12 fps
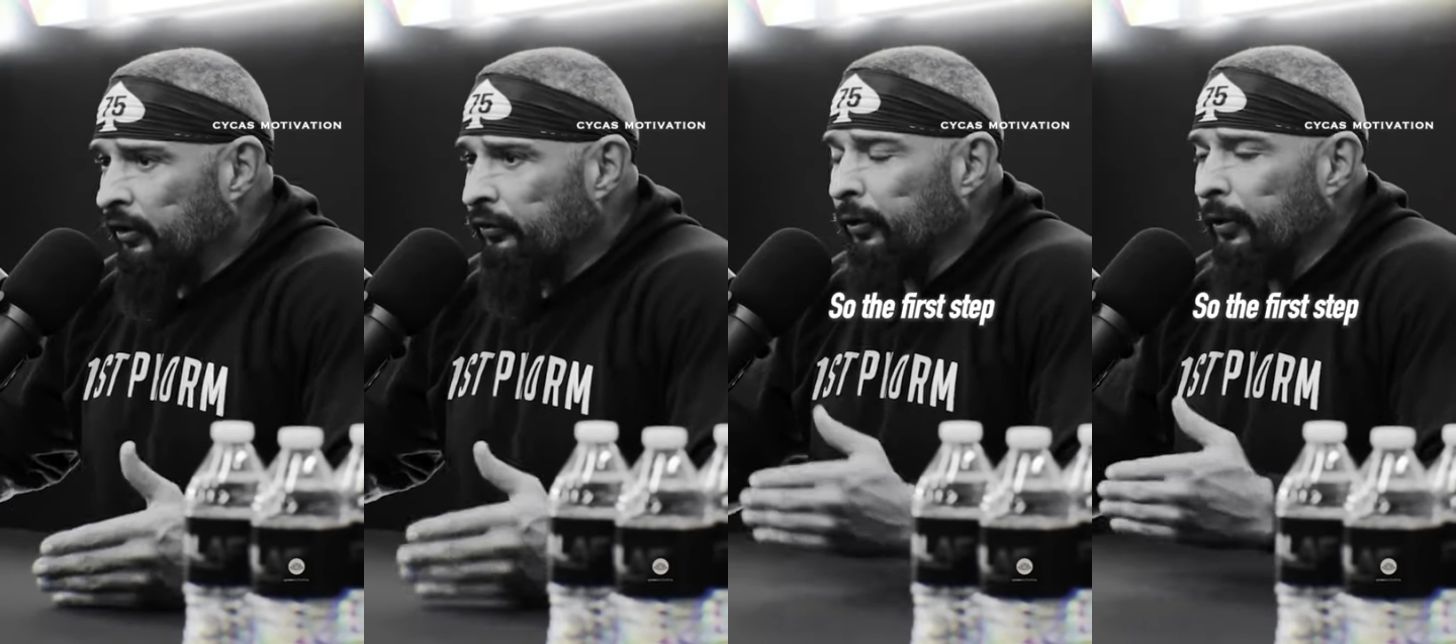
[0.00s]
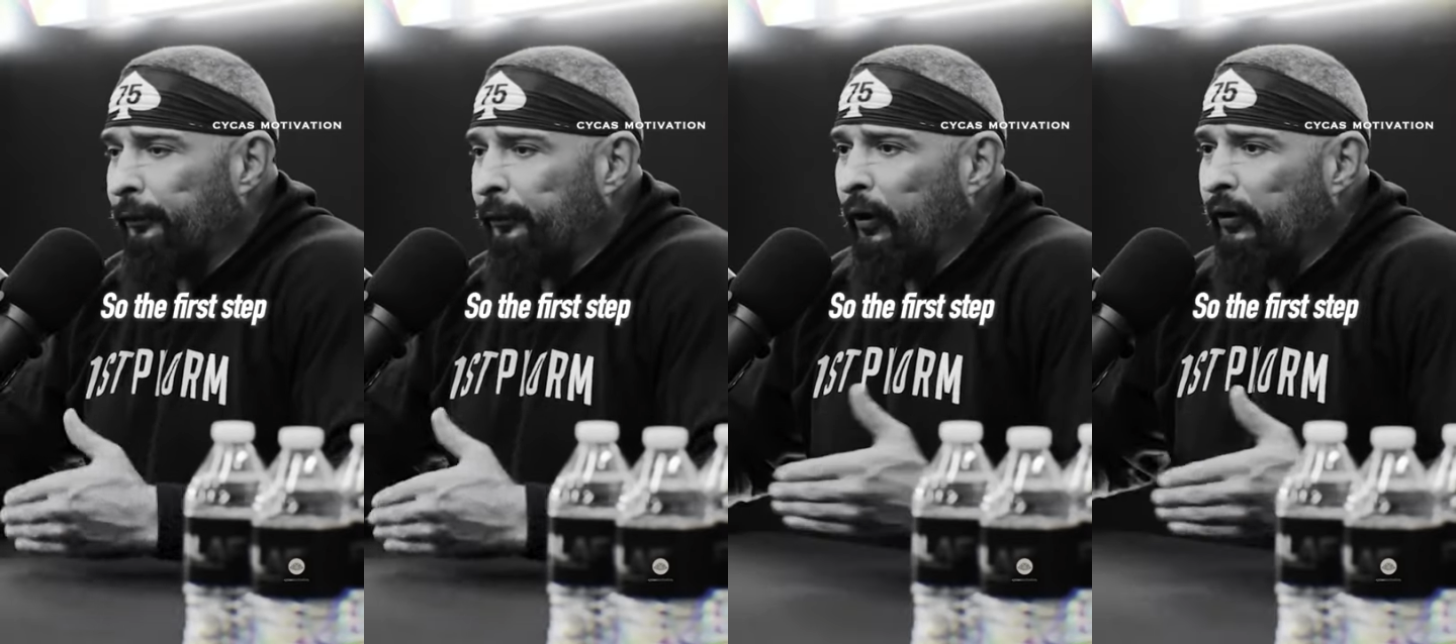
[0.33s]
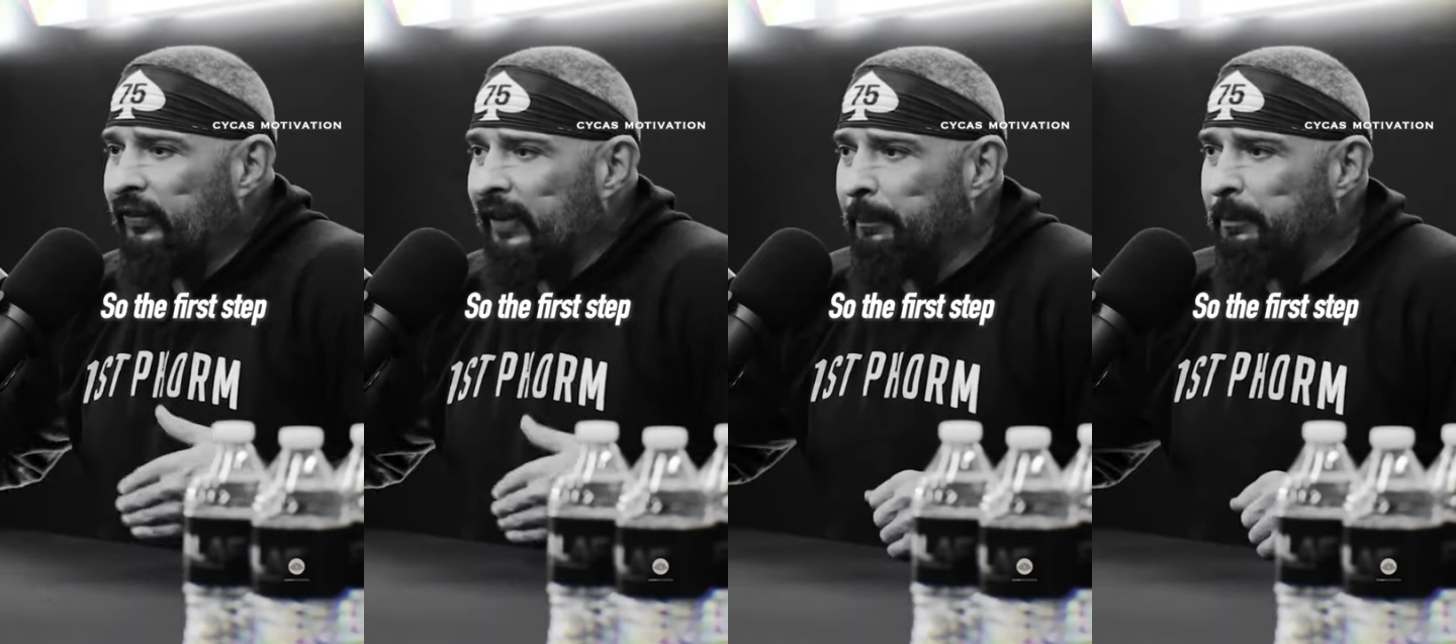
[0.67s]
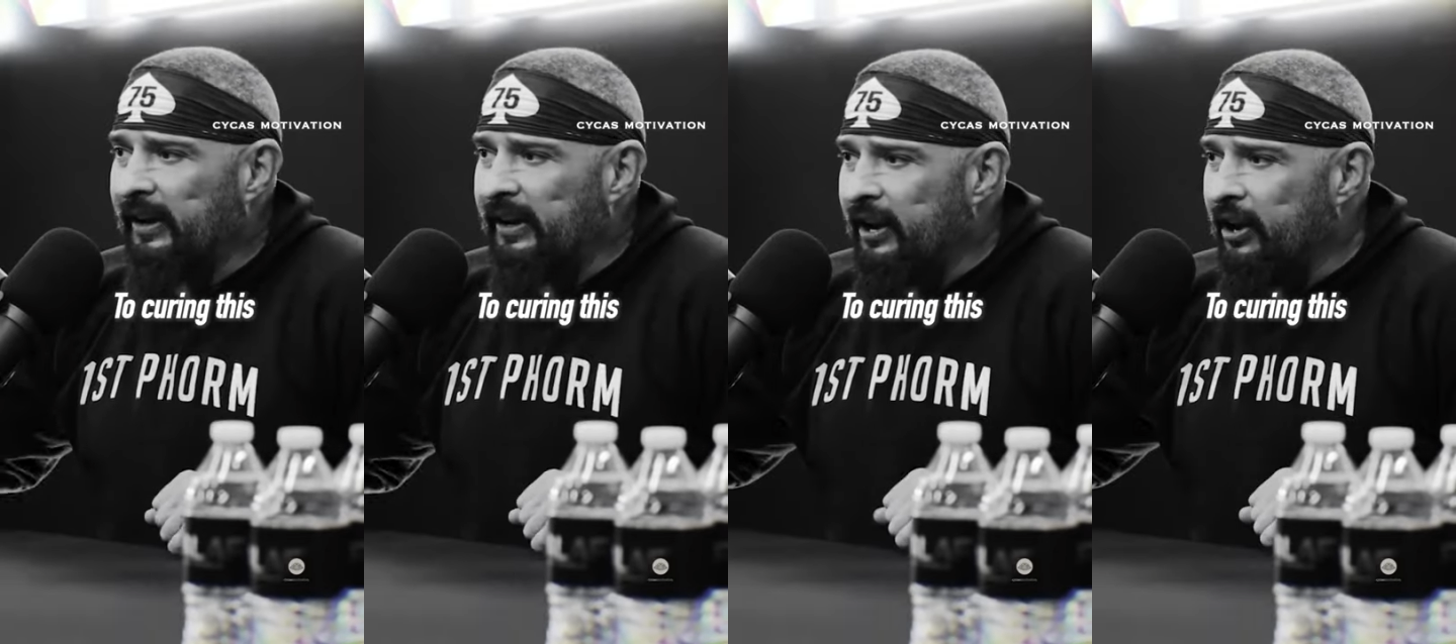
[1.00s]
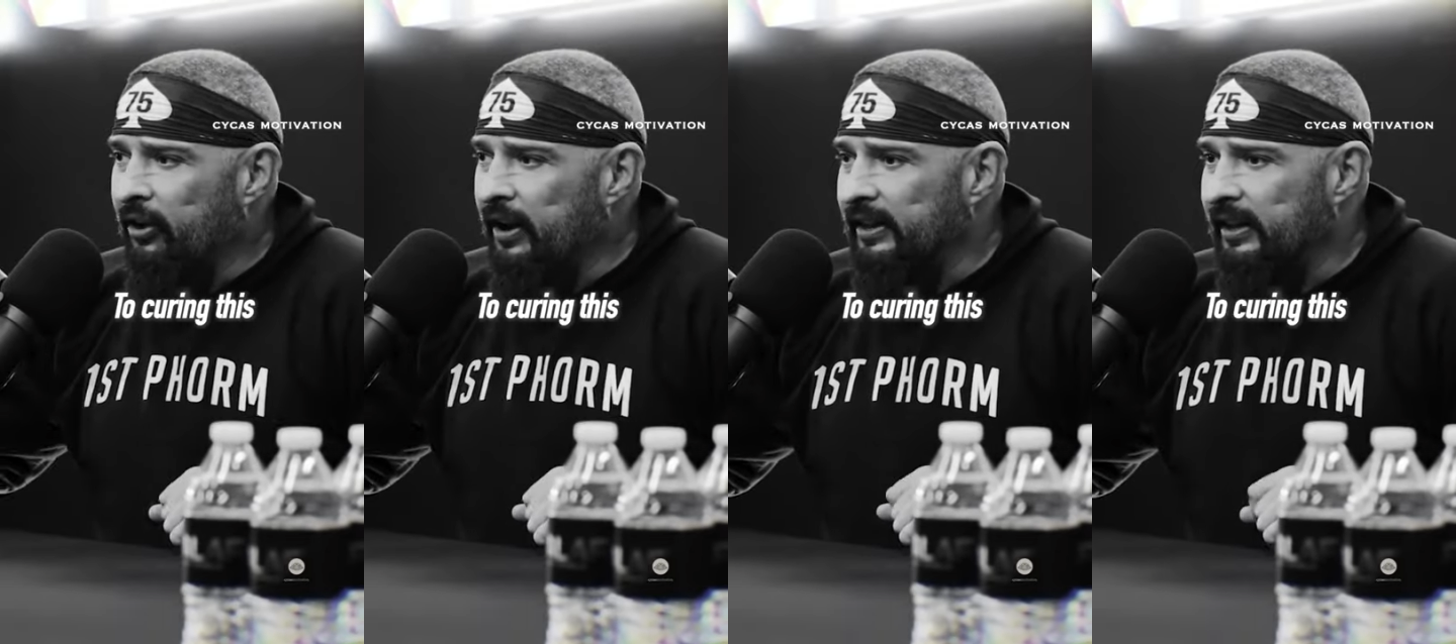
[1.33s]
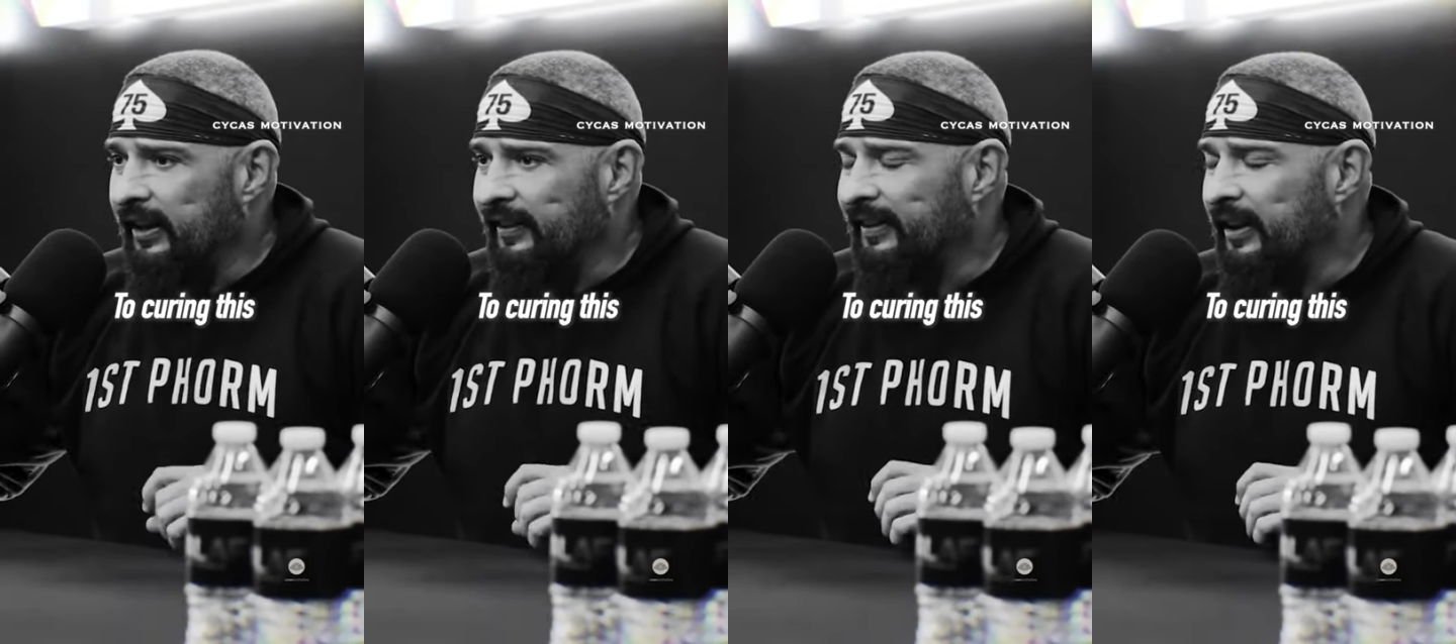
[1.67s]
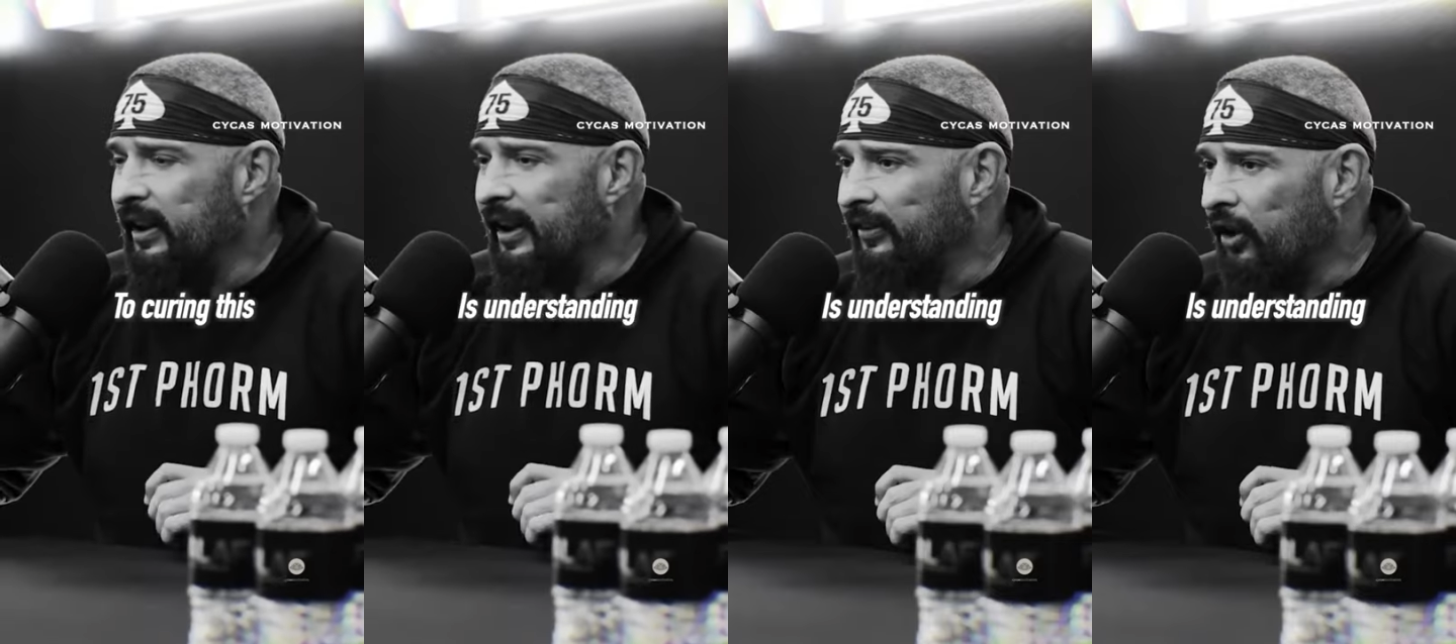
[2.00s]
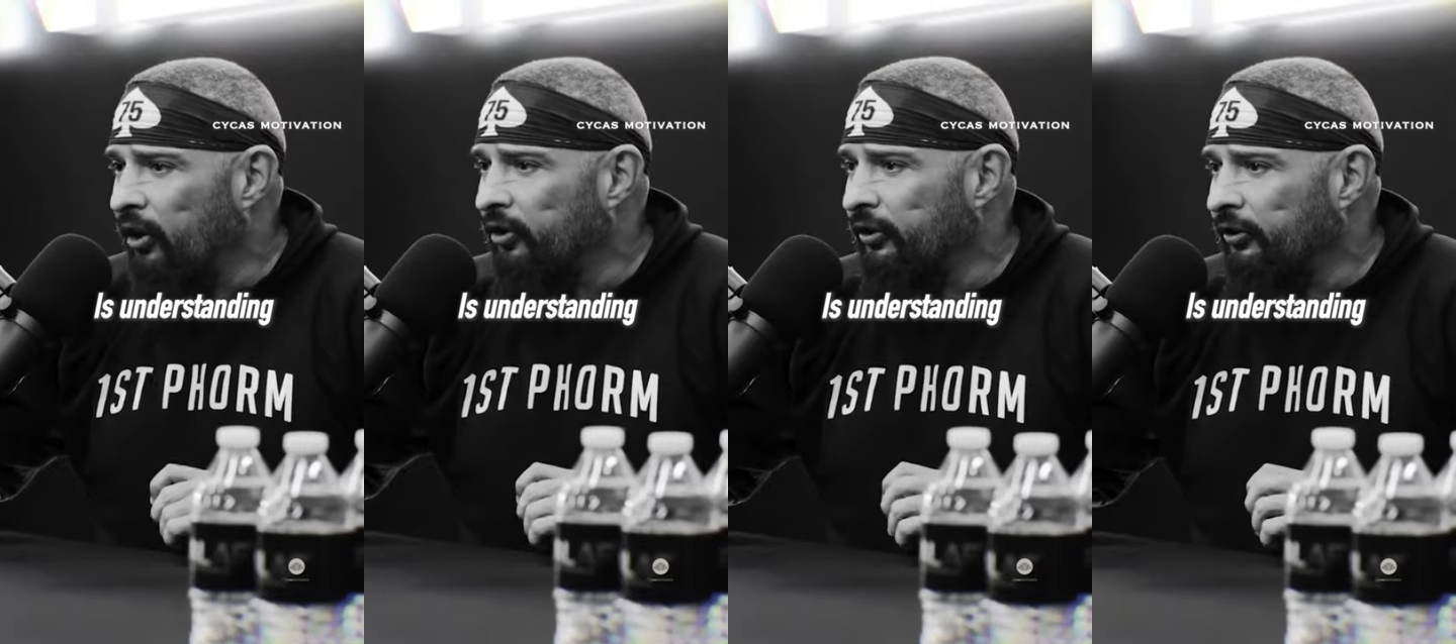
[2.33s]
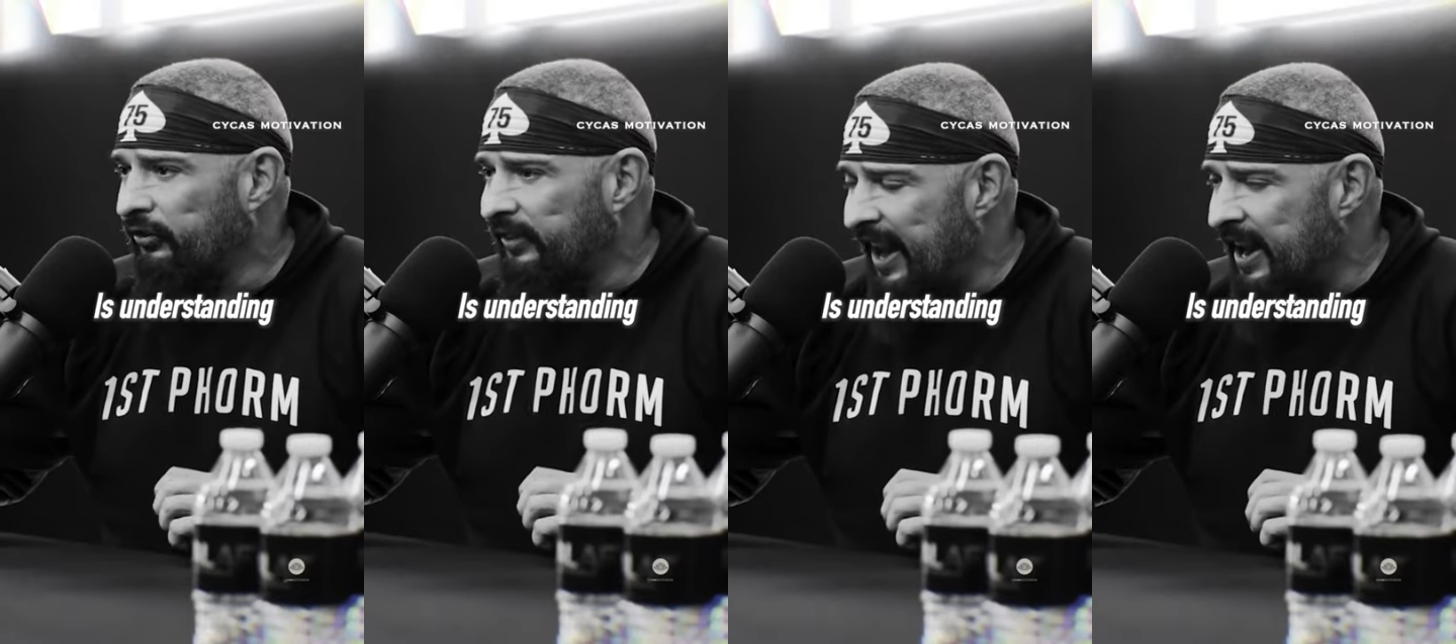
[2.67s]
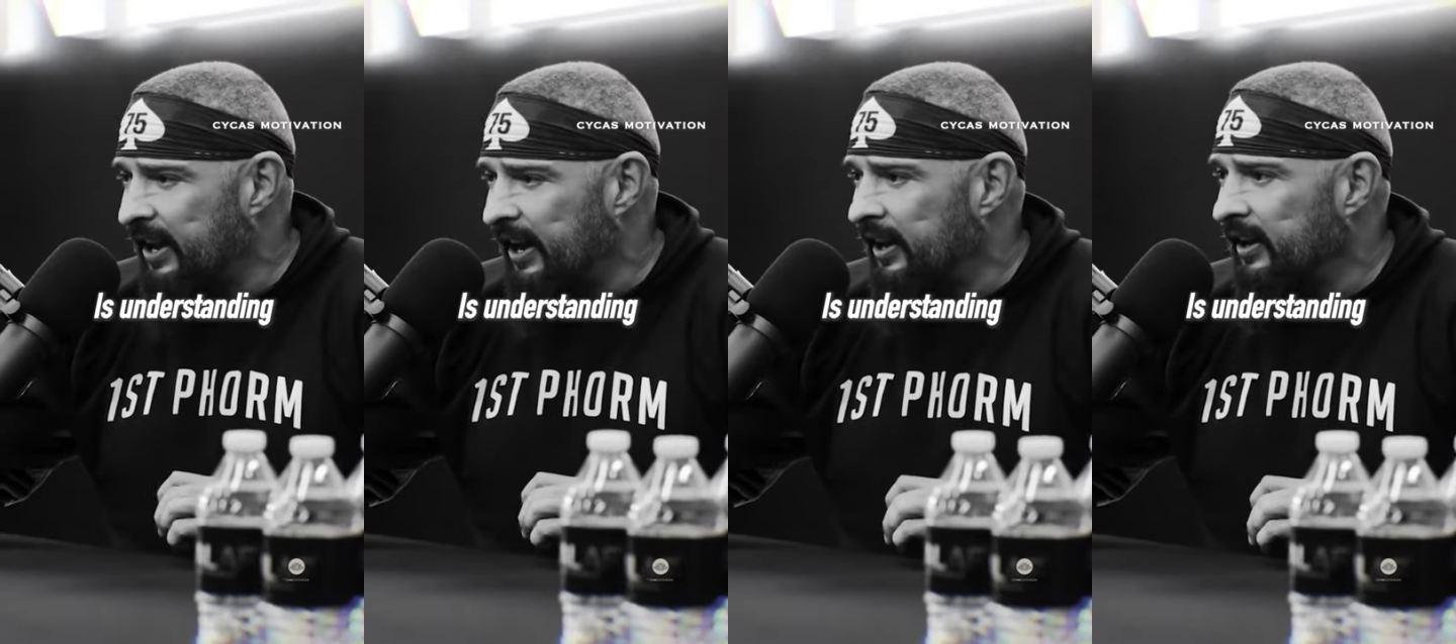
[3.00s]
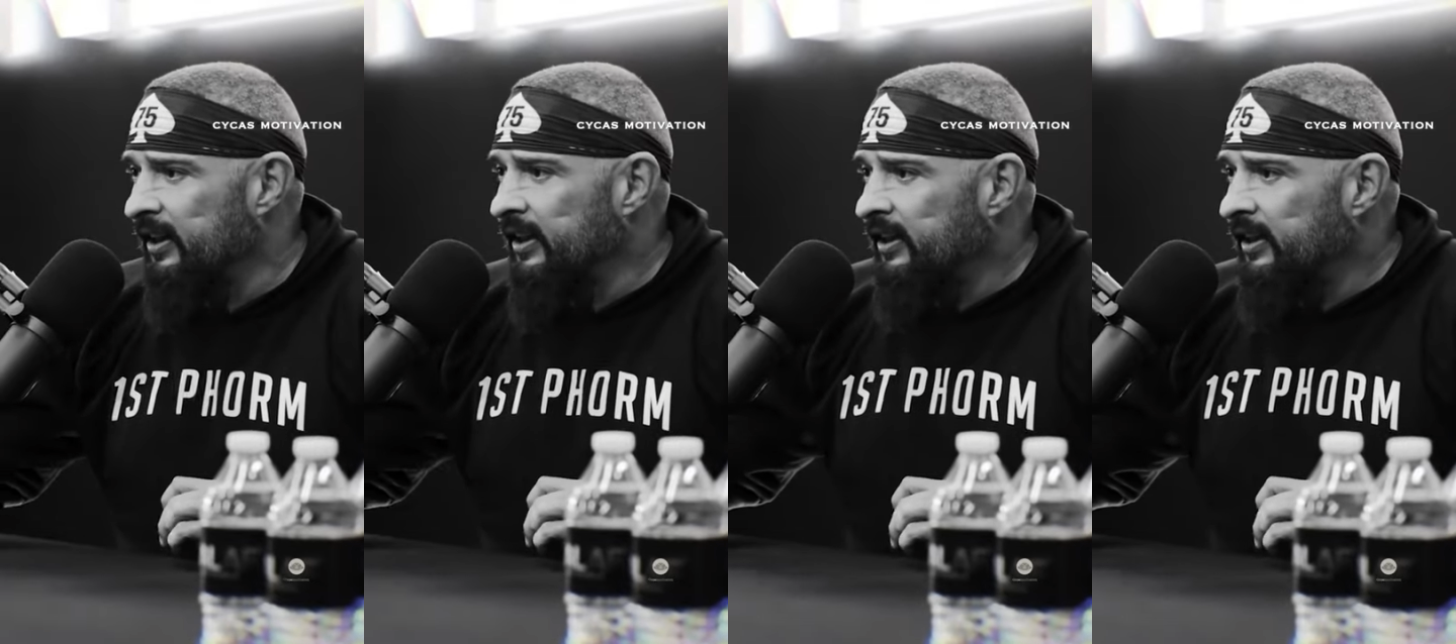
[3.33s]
So the first step to curing this is understanding